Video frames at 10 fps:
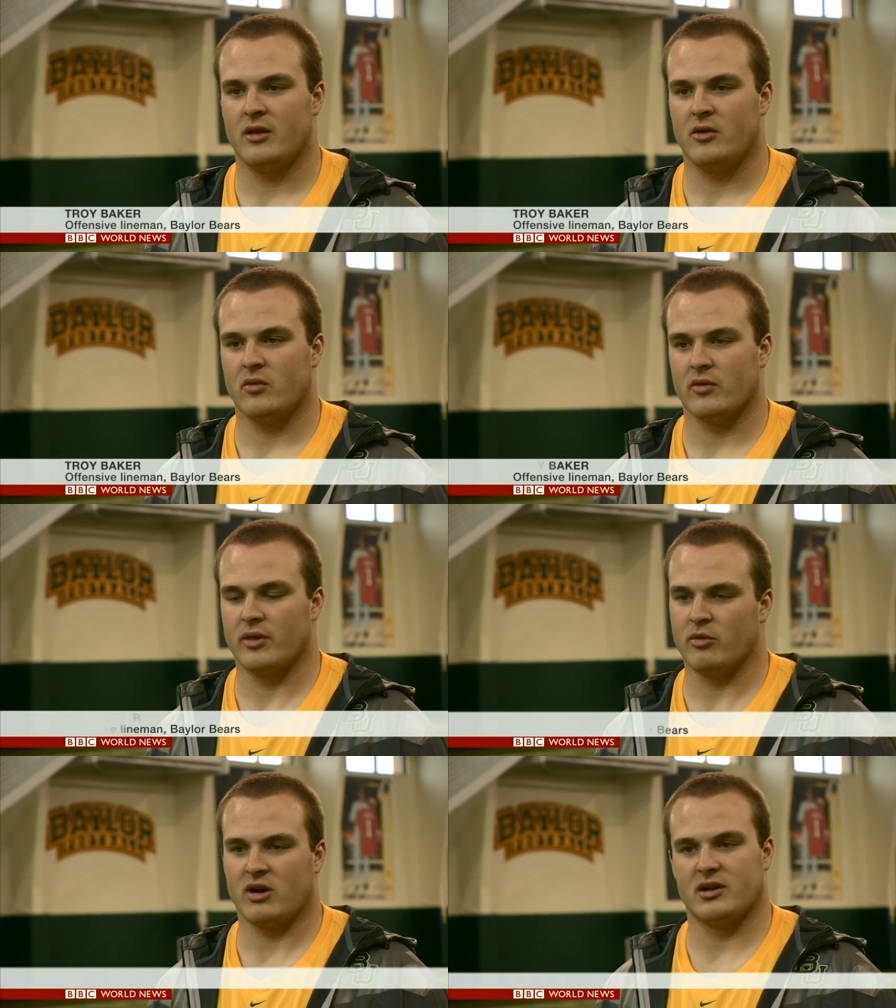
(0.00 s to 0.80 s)
where they
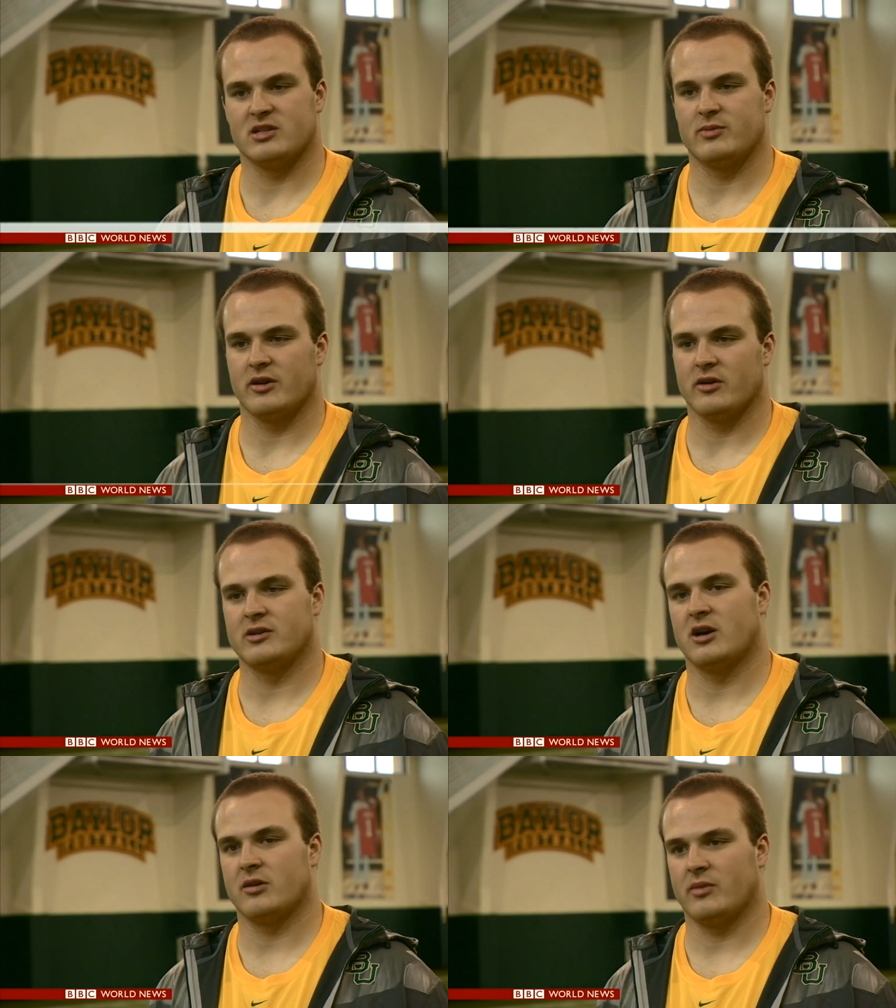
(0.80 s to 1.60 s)
brought in a speaker to
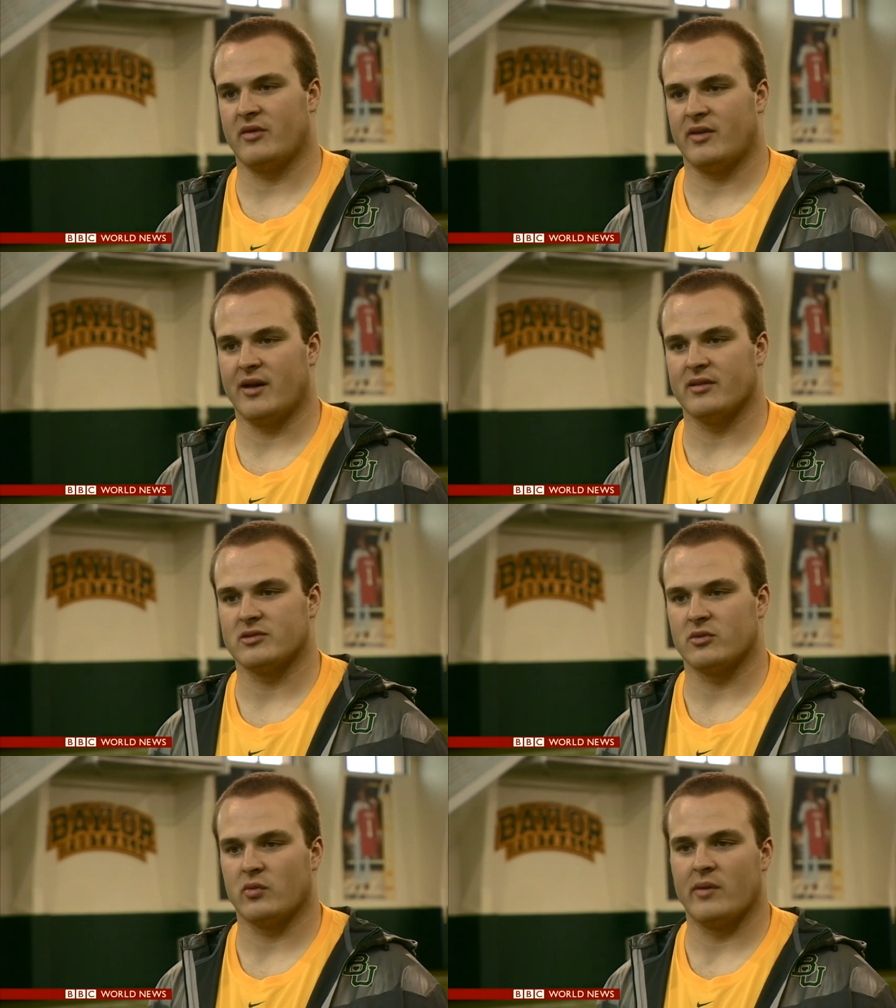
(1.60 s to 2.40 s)
talk about violence
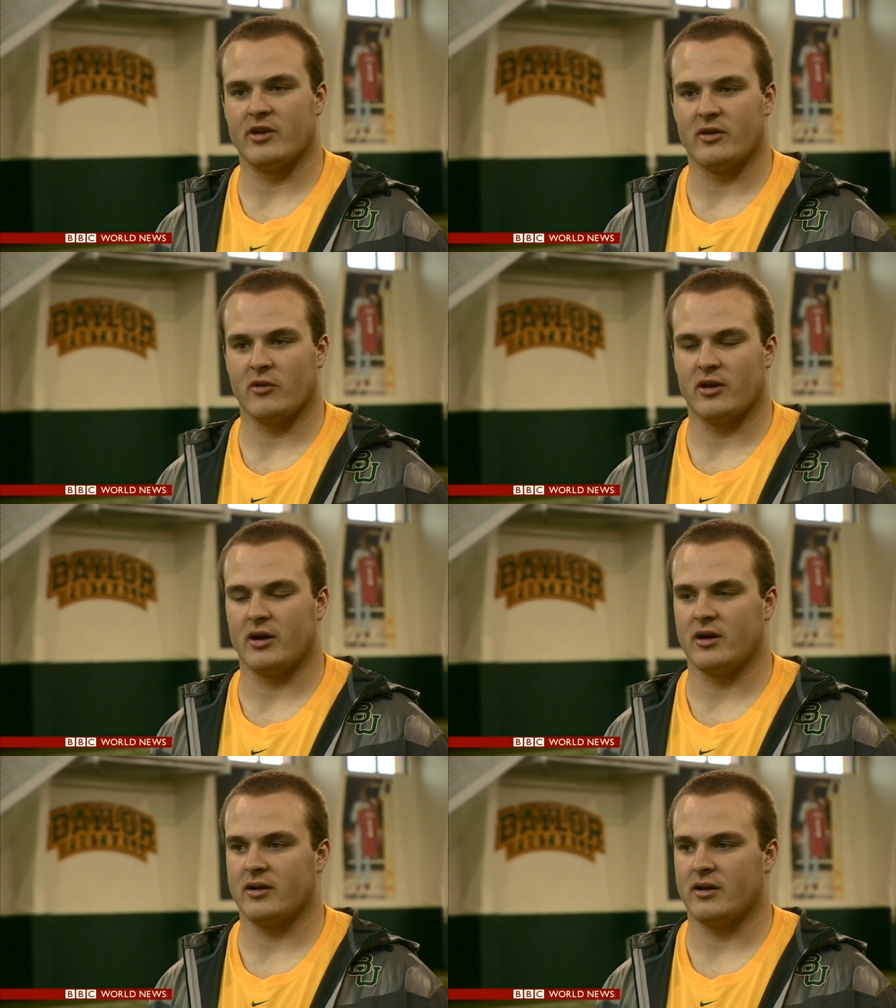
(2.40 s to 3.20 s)
with women and whatnot,